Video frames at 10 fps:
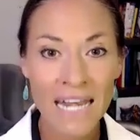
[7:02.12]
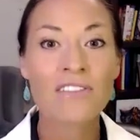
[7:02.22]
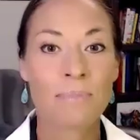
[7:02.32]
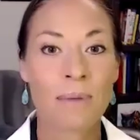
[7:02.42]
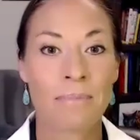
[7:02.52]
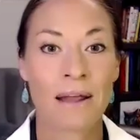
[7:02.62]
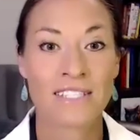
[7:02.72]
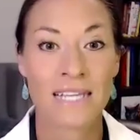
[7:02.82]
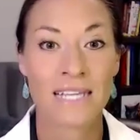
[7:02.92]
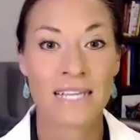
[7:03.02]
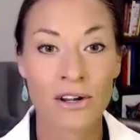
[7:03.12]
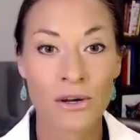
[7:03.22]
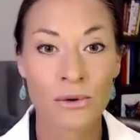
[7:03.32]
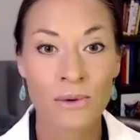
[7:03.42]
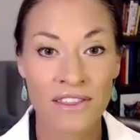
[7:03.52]
of the pet parents I
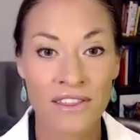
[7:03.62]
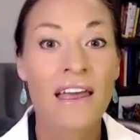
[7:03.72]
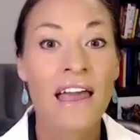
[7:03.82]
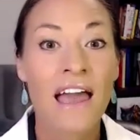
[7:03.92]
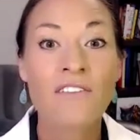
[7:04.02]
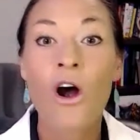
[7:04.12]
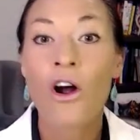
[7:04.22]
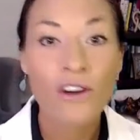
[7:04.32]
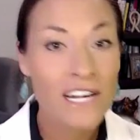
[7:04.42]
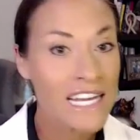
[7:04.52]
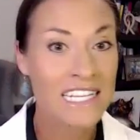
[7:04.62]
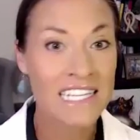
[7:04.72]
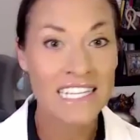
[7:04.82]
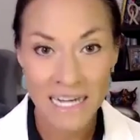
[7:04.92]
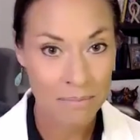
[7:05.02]
partner with have already
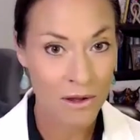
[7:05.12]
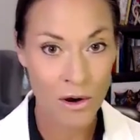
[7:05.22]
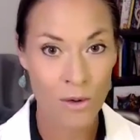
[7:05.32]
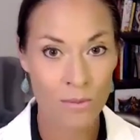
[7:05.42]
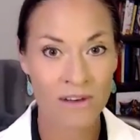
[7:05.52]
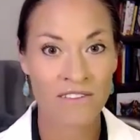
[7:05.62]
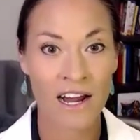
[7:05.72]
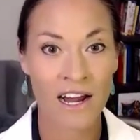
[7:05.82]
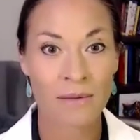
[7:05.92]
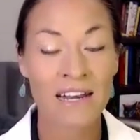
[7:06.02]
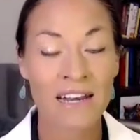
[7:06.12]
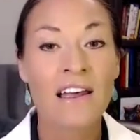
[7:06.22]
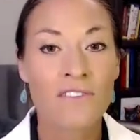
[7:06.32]
cleaned up their home environment,